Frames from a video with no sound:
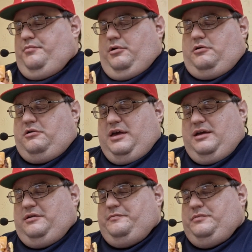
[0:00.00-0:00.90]
Burger
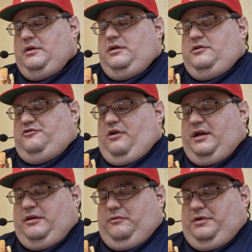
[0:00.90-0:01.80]
King
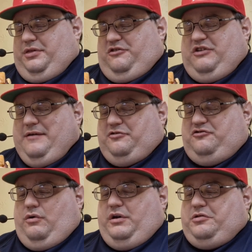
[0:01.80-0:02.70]
tried it with a Chef's
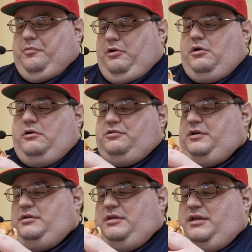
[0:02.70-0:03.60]
Choice burger,
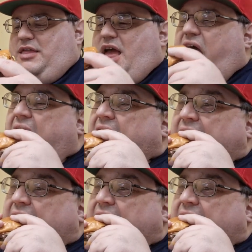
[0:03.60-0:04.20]
something like that.